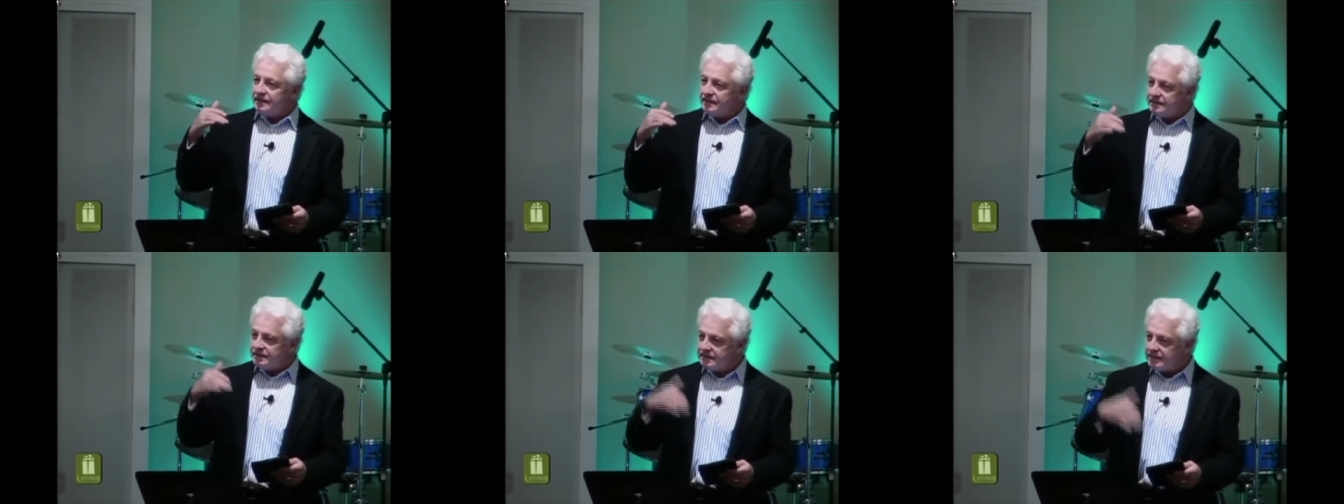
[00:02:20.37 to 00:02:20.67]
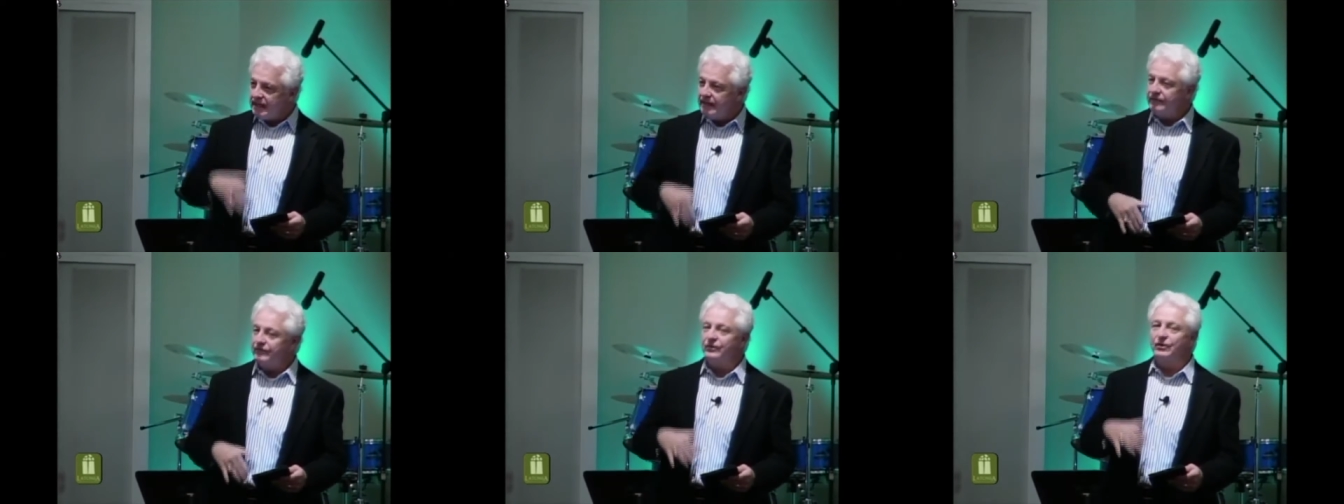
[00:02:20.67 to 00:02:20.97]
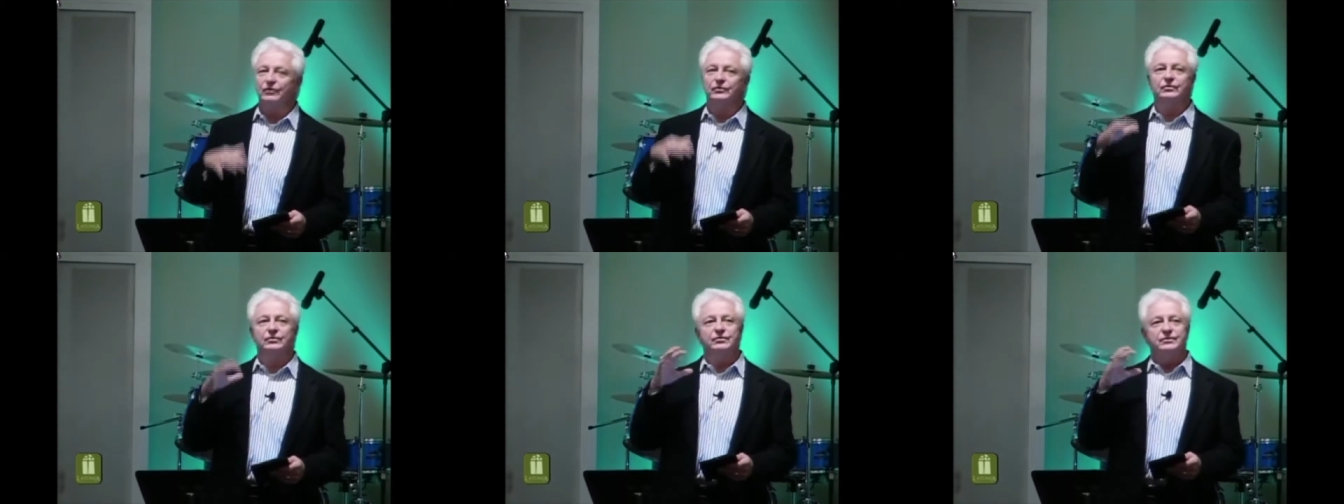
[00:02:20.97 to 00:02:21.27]

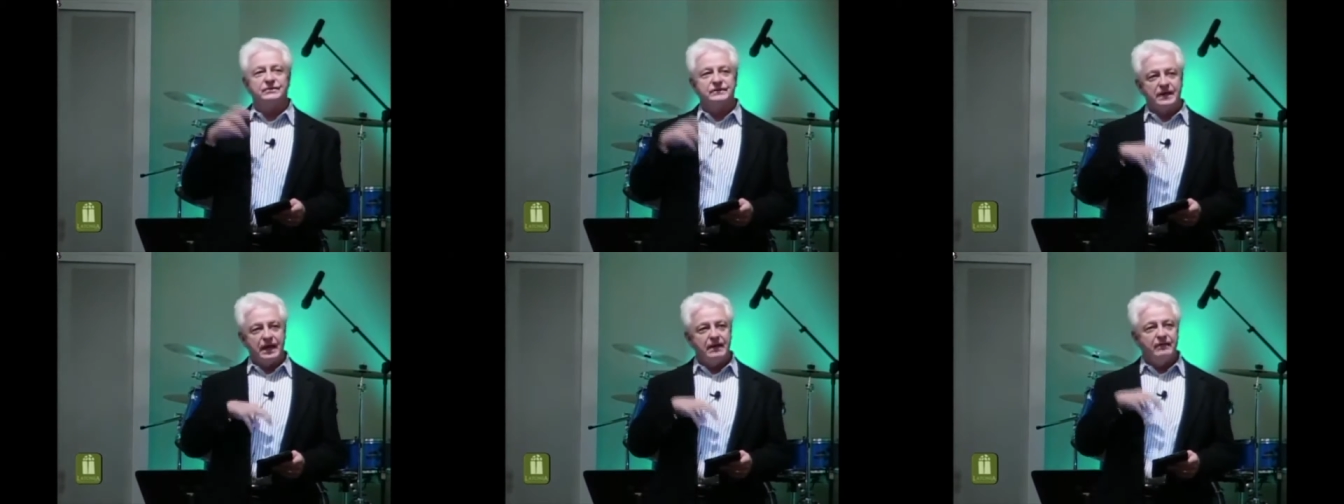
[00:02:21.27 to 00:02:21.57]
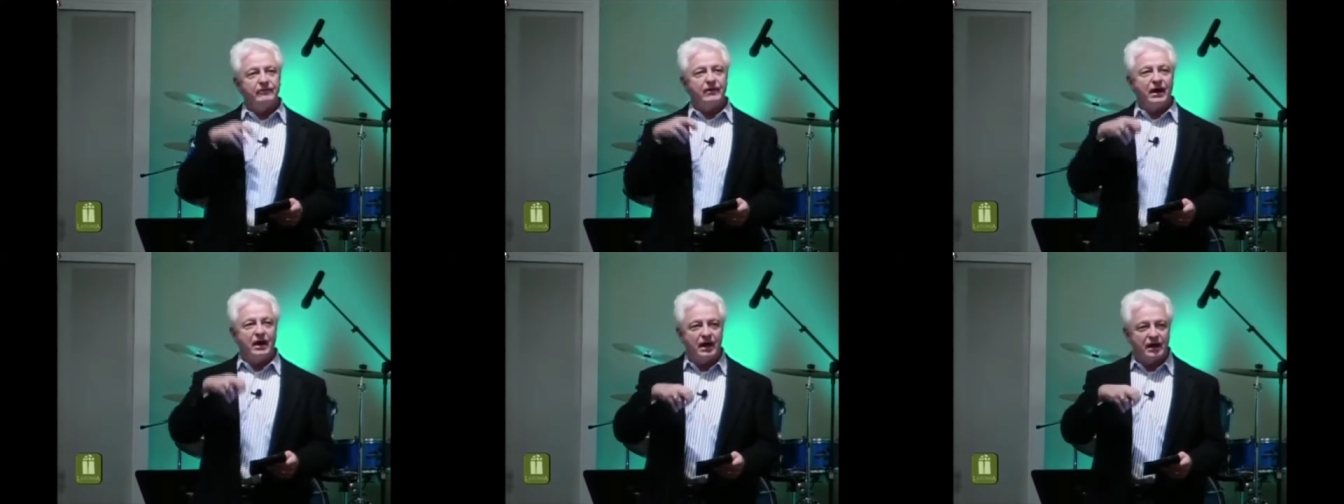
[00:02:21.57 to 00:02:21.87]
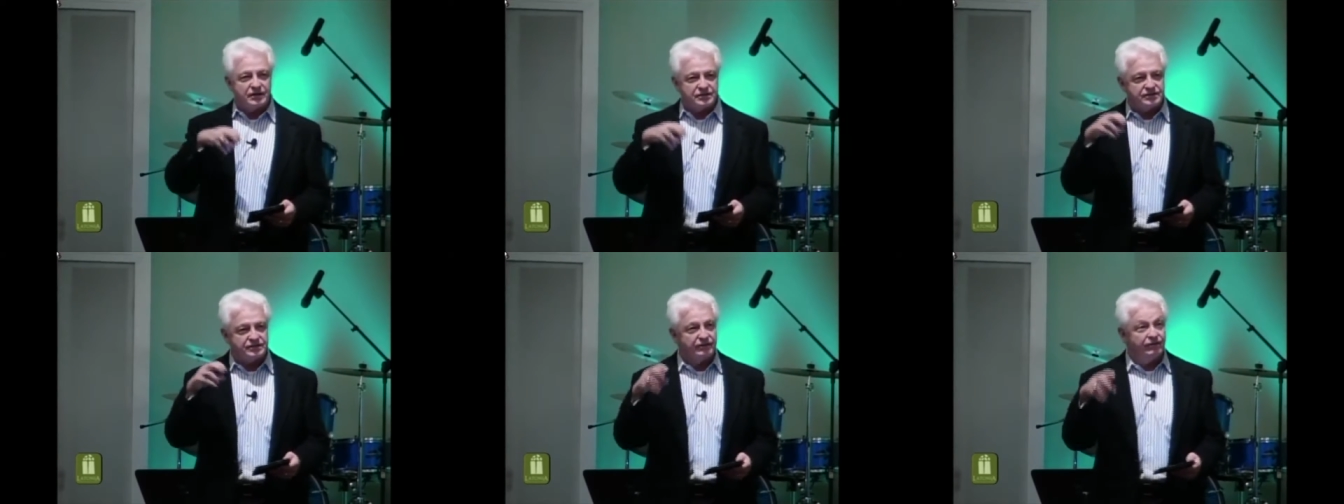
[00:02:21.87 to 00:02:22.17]
Savior to save
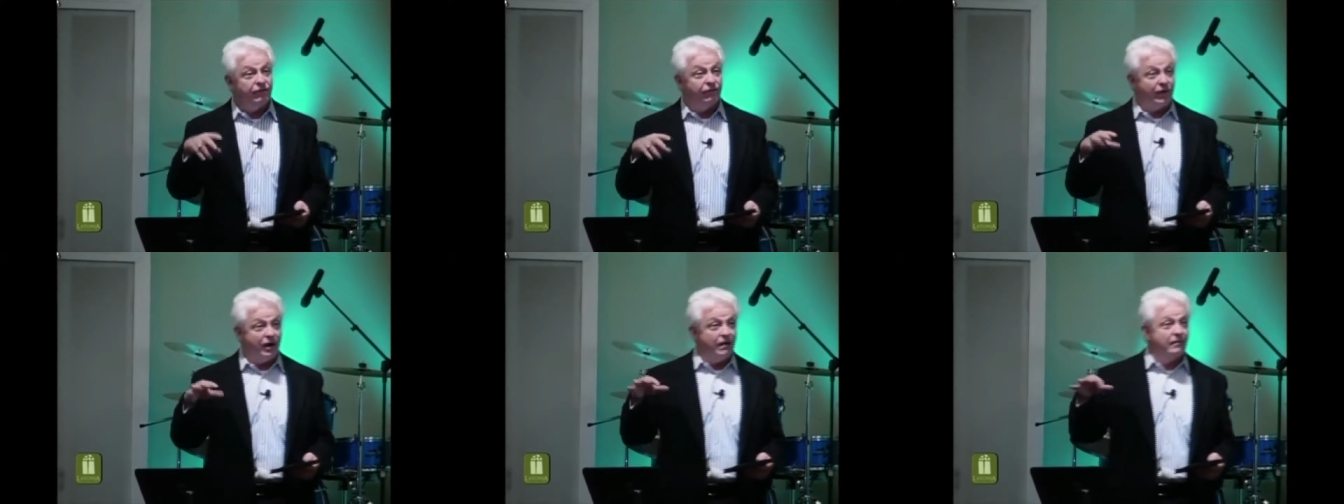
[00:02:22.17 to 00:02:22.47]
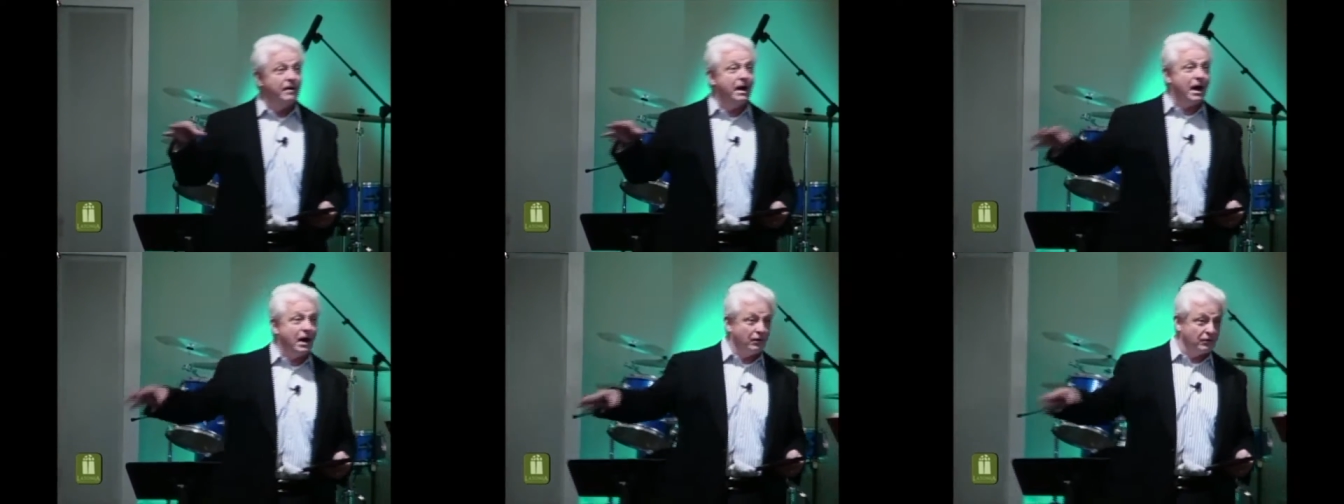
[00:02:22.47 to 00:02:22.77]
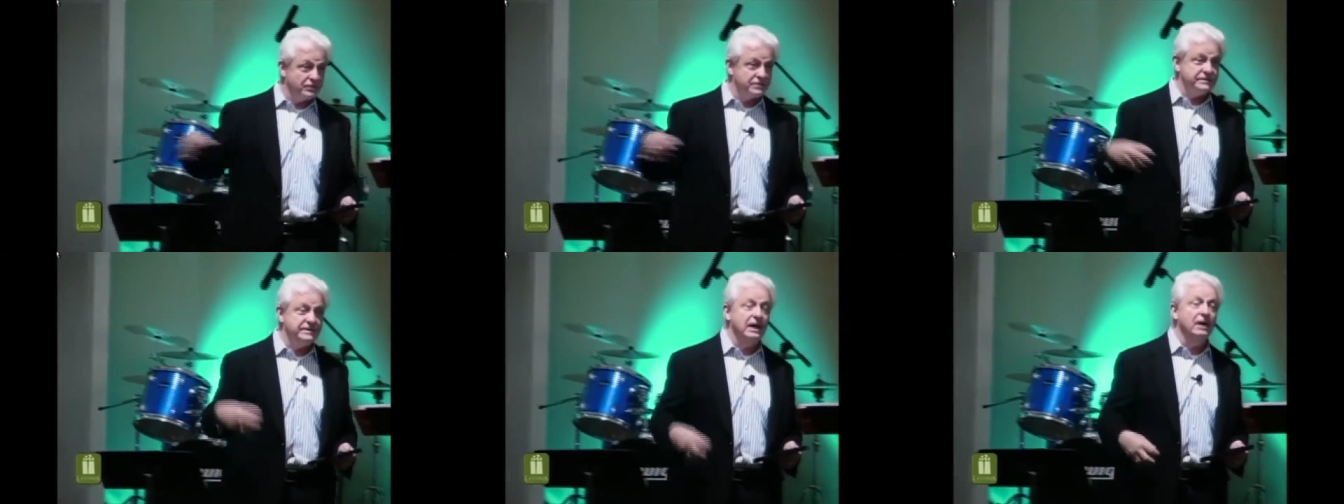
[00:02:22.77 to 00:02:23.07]
us from
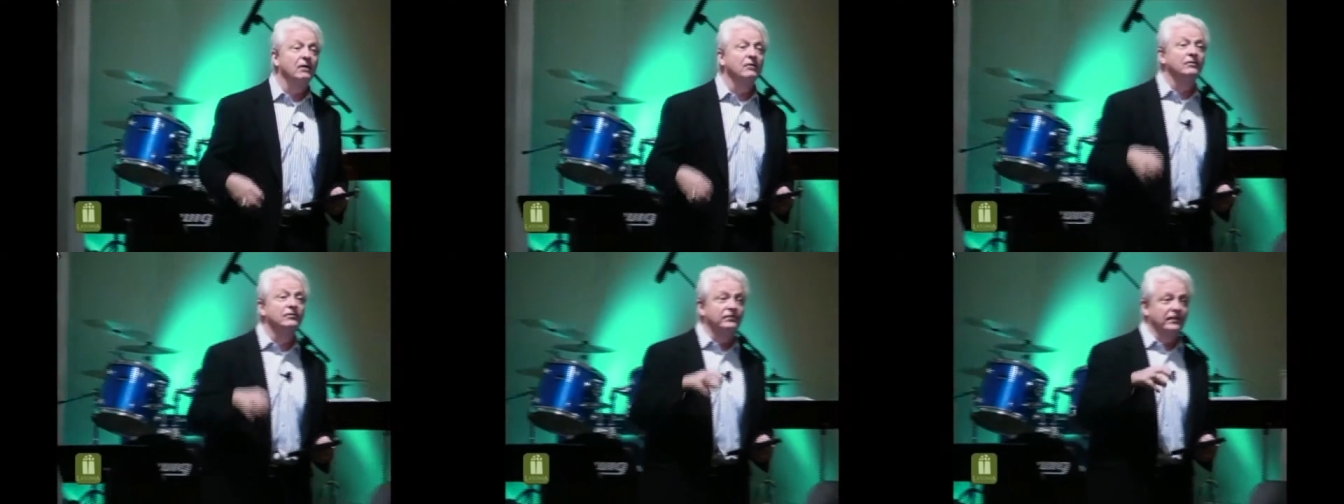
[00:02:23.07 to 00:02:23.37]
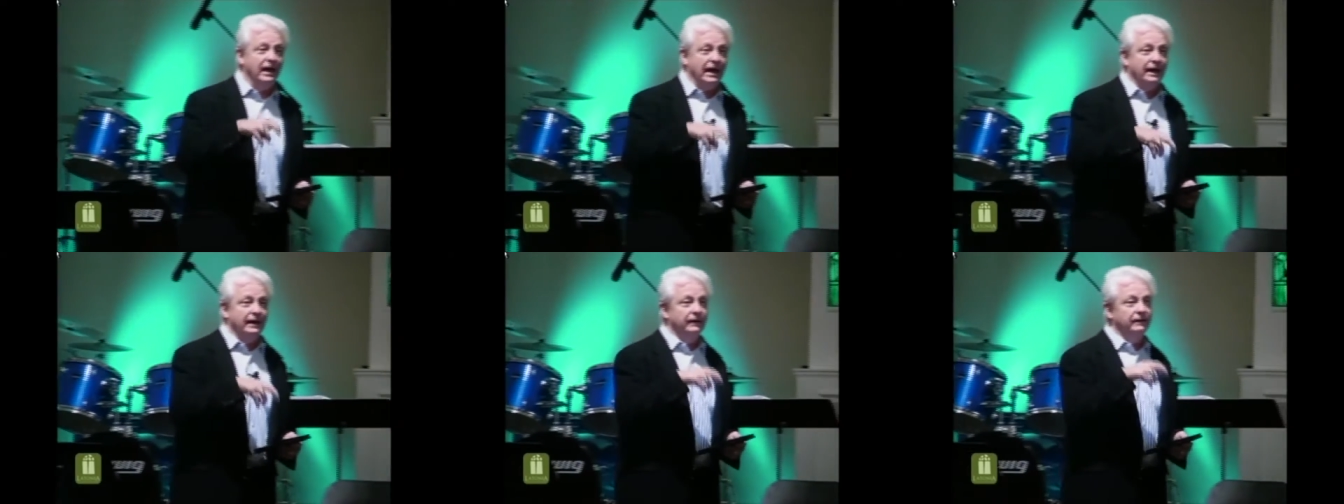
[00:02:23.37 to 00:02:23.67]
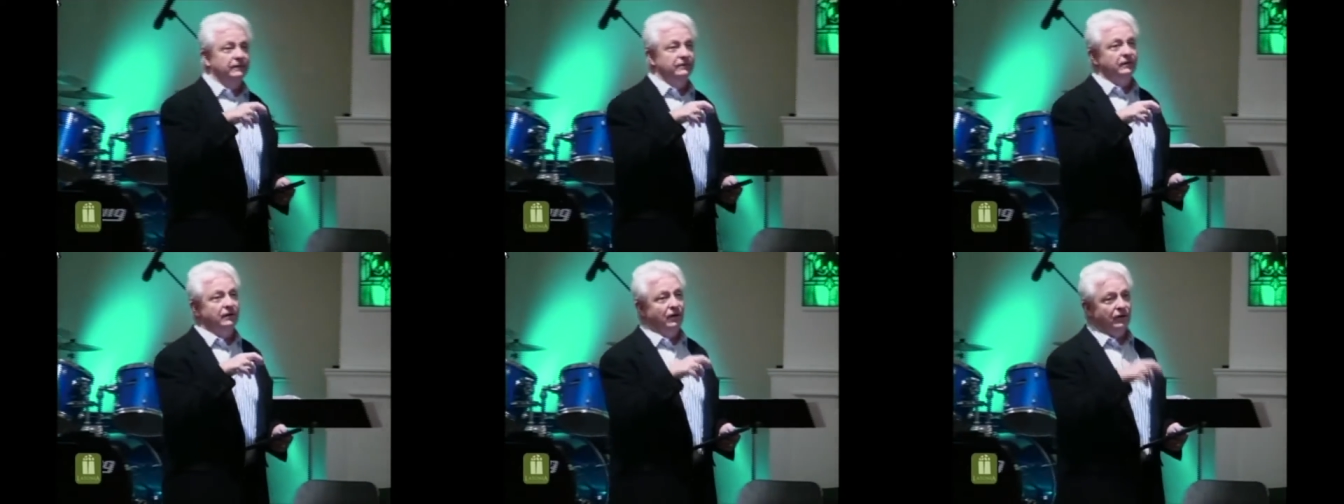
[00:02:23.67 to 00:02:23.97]
ourselves
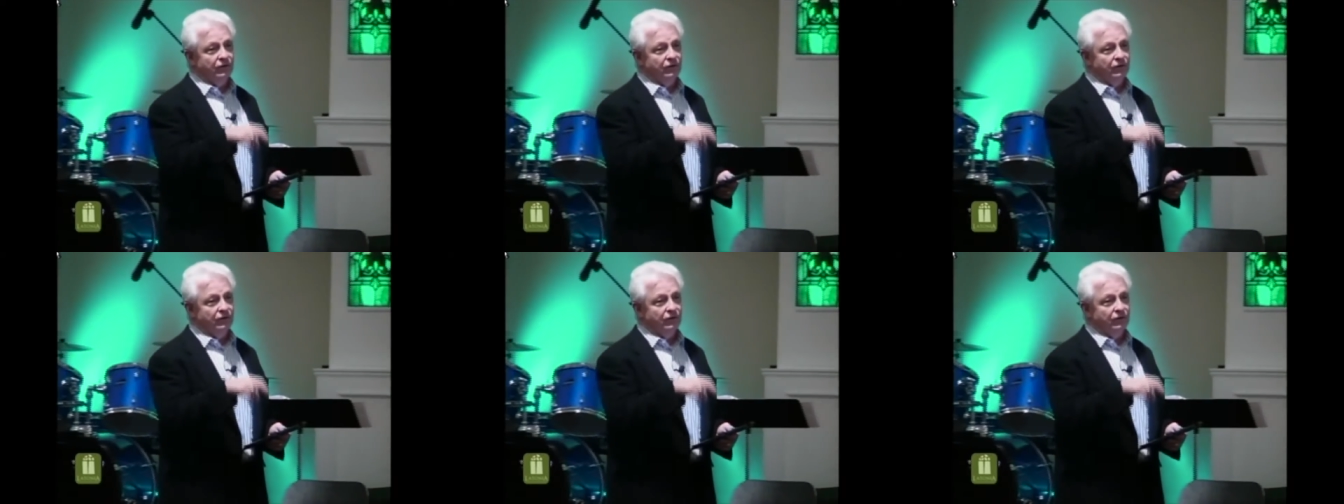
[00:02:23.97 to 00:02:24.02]
and